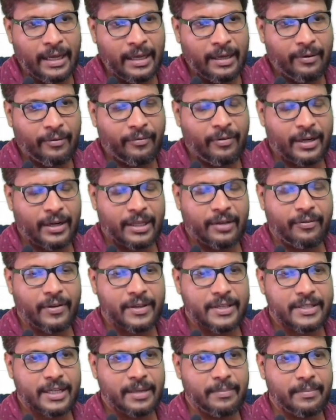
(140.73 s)
for the
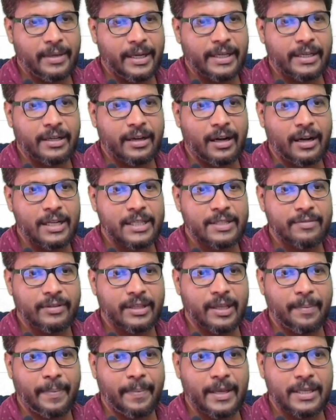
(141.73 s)
first time it calls with
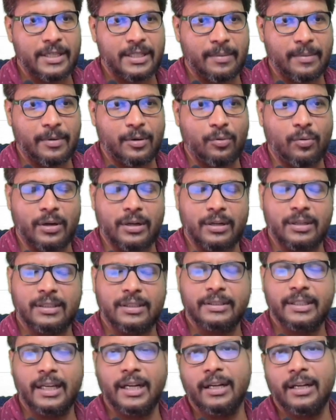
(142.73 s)
the page number 1.
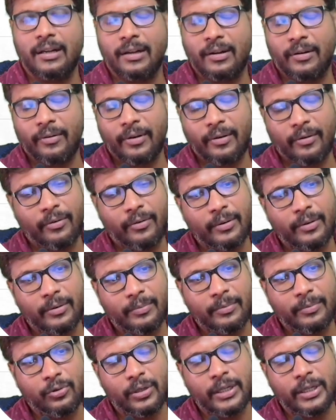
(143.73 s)
Then
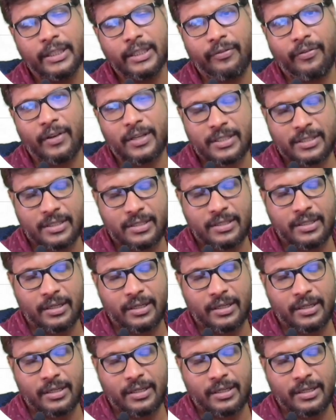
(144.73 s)
during the first